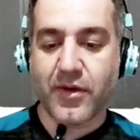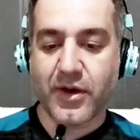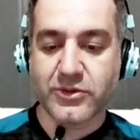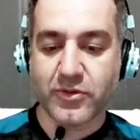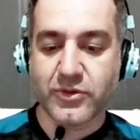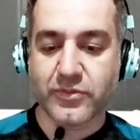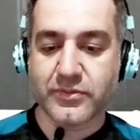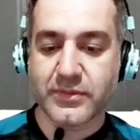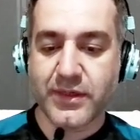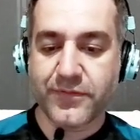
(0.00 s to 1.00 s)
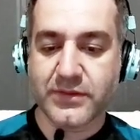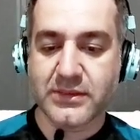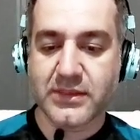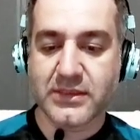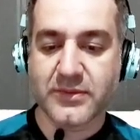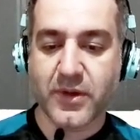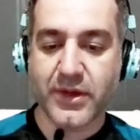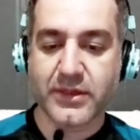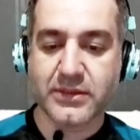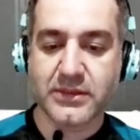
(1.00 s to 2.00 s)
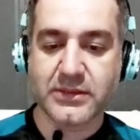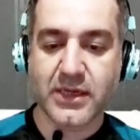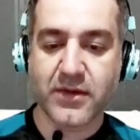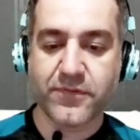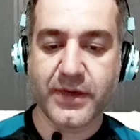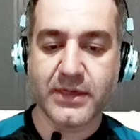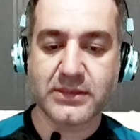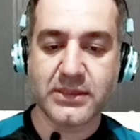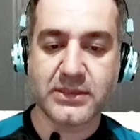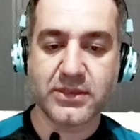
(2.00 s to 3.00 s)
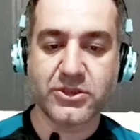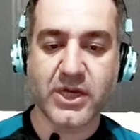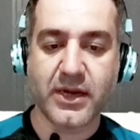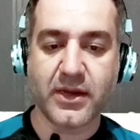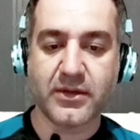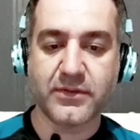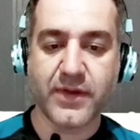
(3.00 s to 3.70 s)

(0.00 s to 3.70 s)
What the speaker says: I told you, if this is the spike, the second phase is the channel.